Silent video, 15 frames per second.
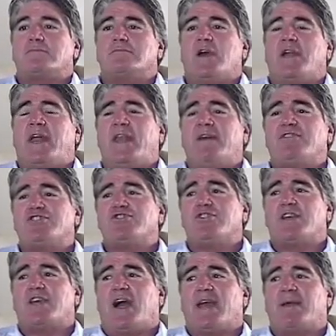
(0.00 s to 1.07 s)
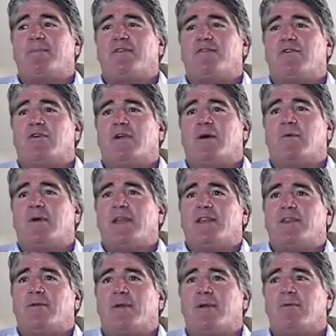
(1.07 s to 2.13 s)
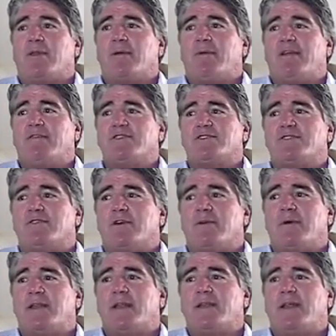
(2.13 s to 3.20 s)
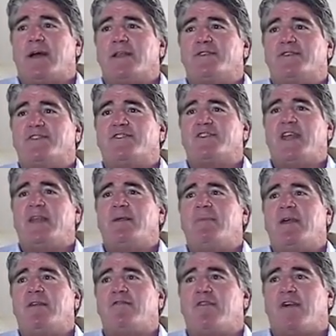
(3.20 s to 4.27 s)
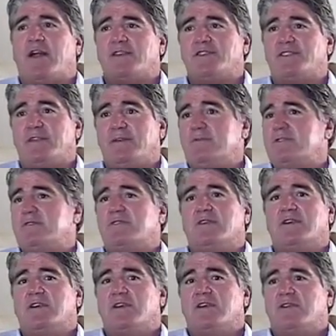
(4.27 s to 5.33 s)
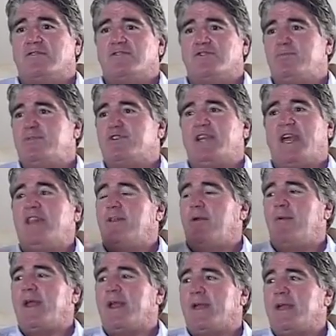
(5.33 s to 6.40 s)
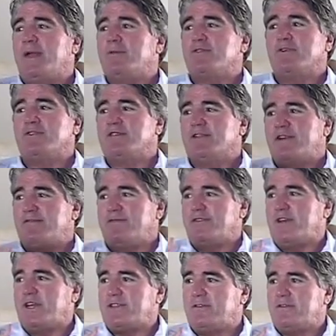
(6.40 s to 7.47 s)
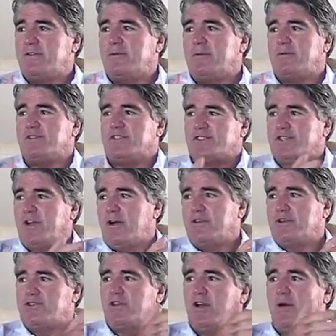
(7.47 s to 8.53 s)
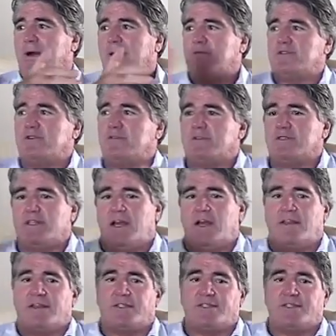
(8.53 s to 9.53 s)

And I never saw the guy before I went in the ring with him. I never saw him. I'd seen him in France. But in the ring, he was always in a different dressing room. He was the star of the show. I was always there.